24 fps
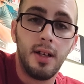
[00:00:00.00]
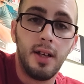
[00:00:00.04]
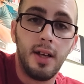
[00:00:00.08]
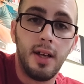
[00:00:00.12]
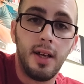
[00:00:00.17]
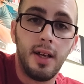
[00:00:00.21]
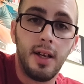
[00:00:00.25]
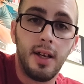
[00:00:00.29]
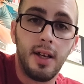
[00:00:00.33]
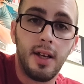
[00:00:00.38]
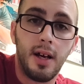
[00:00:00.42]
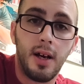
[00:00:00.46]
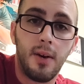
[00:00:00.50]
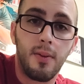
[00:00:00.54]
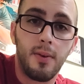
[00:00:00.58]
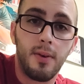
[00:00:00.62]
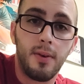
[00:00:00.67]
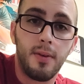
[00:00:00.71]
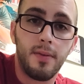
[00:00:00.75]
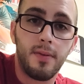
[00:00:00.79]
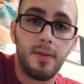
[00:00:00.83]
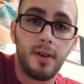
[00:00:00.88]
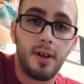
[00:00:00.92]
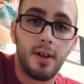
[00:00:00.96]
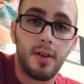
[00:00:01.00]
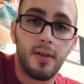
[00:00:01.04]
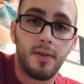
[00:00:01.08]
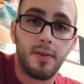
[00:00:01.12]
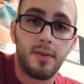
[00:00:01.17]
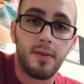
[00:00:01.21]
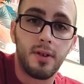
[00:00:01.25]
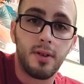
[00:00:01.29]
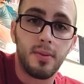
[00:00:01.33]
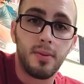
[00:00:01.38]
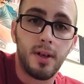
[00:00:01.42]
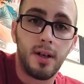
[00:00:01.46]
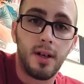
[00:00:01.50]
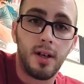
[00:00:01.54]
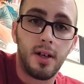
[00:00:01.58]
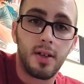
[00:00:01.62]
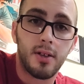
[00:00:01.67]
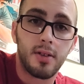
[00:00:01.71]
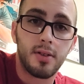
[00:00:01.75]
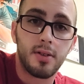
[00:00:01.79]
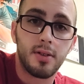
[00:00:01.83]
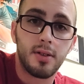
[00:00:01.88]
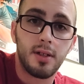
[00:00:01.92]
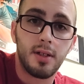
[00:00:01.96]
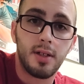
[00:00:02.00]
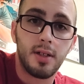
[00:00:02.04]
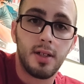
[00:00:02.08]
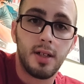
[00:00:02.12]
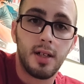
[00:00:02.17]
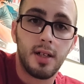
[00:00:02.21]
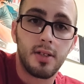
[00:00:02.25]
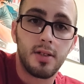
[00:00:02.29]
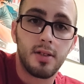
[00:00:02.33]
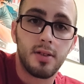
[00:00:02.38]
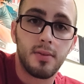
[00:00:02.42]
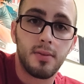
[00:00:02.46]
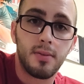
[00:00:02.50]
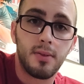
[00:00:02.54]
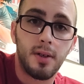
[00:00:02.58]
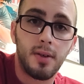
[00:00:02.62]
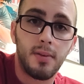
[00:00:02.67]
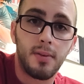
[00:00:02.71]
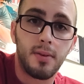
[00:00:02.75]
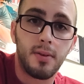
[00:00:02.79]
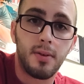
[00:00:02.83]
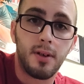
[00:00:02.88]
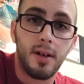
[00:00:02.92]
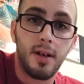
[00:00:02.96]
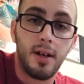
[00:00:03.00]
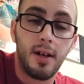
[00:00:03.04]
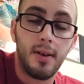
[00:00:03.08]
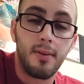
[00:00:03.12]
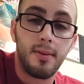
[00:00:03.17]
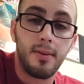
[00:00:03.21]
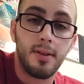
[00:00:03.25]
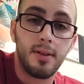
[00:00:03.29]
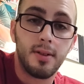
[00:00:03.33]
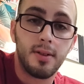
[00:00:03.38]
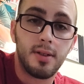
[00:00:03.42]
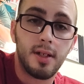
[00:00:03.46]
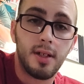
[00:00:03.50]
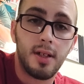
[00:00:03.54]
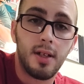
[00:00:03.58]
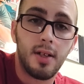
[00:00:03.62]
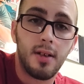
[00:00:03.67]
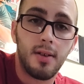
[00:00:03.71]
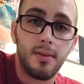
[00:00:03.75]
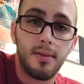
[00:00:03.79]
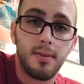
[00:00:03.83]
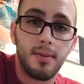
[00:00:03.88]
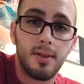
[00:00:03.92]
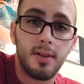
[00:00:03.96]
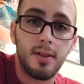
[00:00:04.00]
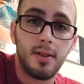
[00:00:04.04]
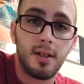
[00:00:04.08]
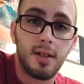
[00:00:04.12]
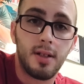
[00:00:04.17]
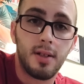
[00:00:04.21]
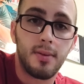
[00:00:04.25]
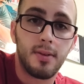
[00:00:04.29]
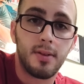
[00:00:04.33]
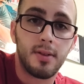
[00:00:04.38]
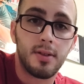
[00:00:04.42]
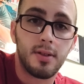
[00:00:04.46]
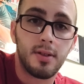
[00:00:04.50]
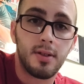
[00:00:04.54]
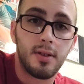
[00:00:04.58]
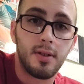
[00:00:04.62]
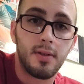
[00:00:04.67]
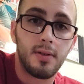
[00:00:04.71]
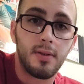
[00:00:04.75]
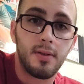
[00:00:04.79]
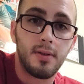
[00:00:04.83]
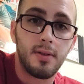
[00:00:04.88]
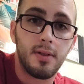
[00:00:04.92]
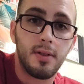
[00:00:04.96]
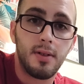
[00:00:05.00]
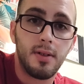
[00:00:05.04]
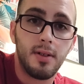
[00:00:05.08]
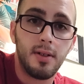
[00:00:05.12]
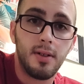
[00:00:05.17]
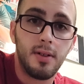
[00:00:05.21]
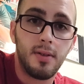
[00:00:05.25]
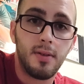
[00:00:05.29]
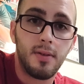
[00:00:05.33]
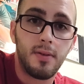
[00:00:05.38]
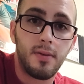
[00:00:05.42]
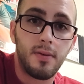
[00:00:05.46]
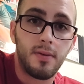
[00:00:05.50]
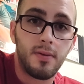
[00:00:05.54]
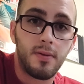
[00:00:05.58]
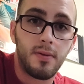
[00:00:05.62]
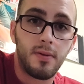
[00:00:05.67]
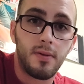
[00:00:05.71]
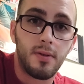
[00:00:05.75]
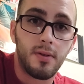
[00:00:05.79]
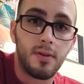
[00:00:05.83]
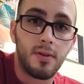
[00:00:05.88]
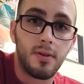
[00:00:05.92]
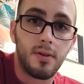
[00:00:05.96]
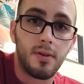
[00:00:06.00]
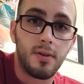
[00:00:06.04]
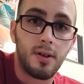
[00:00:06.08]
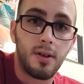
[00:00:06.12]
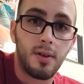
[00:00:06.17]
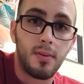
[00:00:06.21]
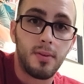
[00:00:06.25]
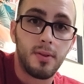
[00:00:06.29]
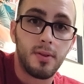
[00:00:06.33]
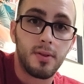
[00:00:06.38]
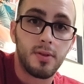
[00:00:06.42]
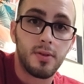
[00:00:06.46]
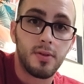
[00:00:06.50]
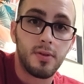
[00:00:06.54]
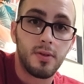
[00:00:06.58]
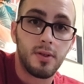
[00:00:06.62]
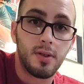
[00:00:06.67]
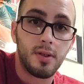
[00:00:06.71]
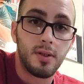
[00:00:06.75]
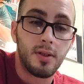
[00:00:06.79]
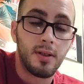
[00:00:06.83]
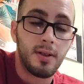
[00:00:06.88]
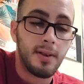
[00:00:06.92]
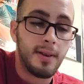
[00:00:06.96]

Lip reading: and I went and found a free box and got some bubble wrap and tape and did it myself for almost free.